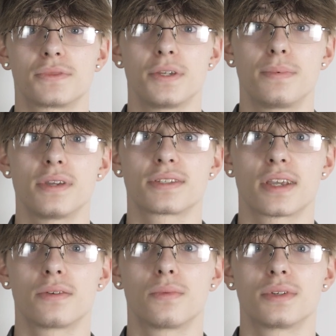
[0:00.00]
GPS
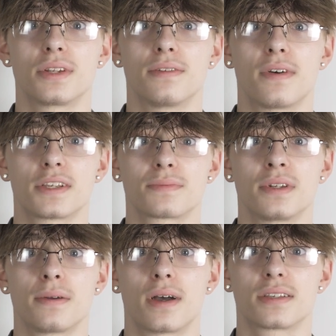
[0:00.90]
Ed was an
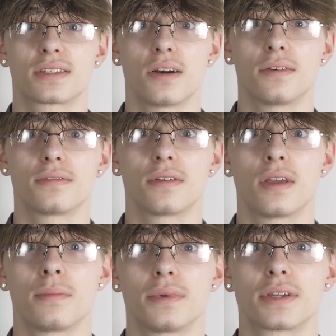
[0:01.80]
investment in myself
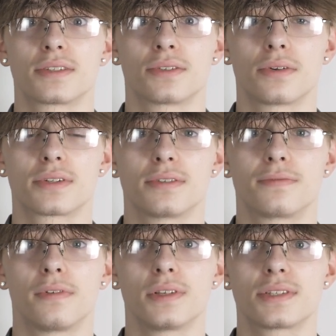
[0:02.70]
because in order to
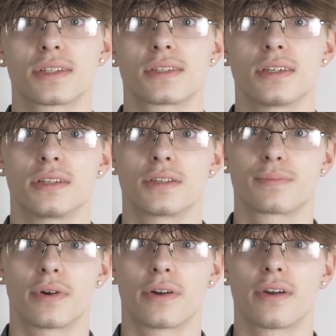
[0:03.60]
fully succeed in this
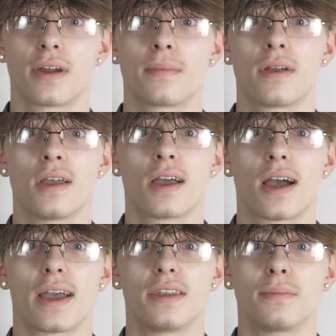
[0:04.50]
program,
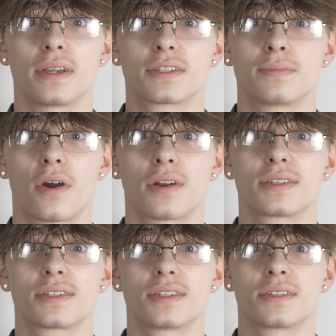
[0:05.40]
I had to make some hard
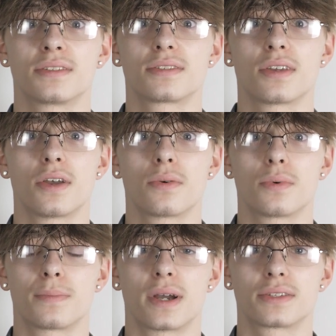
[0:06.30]
decisions
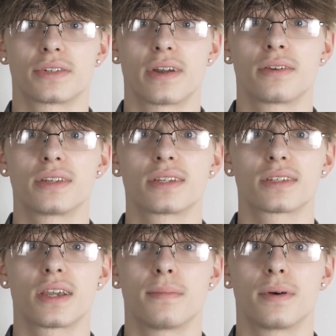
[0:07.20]
with my
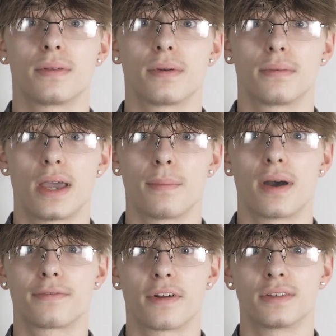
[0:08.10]
surroundings and
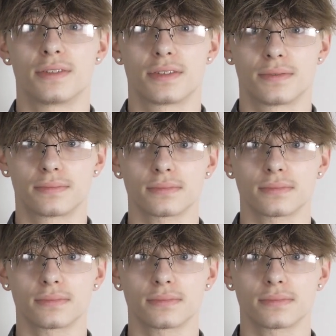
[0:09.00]
my friends.